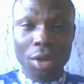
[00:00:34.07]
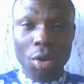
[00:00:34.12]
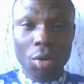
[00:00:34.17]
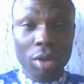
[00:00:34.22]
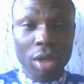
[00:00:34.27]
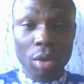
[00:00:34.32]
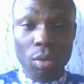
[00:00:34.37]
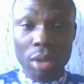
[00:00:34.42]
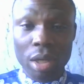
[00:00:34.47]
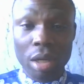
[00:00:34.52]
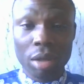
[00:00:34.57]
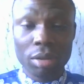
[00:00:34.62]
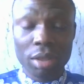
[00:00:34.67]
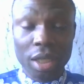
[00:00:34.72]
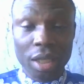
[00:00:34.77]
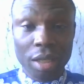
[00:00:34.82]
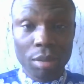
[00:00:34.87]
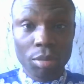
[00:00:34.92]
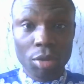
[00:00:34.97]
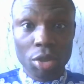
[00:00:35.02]
Okay, without
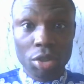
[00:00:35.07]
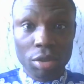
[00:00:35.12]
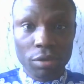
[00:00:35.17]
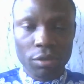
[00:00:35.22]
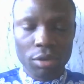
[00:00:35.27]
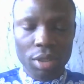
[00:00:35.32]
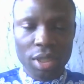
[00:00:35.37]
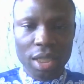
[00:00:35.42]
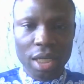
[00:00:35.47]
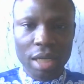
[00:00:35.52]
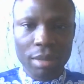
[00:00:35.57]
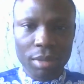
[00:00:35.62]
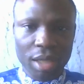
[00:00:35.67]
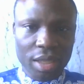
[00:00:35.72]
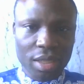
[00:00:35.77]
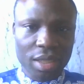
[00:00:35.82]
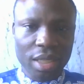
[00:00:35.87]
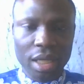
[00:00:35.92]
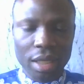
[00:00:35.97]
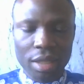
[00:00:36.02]
taking much of your time,
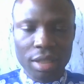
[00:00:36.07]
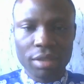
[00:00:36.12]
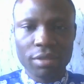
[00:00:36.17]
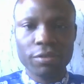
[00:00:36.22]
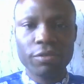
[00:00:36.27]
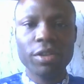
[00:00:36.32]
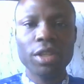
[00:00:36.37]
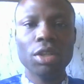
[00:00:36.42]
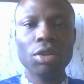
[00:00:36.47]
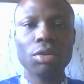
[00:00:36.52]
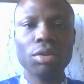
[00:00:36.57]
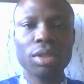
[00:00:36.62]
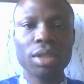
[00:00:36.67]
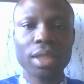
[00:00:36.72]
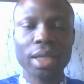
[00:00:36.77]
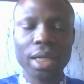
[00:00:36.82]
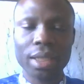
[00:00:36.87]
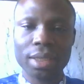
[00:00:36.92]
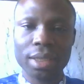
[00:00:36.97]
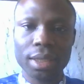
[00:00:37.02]
let's get this video
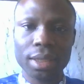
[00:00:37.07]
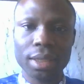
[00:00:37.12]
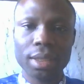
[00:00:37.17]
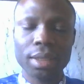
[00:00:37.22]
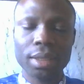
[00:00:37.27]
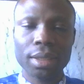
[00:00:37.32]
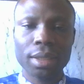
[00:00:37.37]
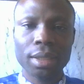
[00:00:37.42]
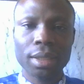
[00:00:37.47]
started.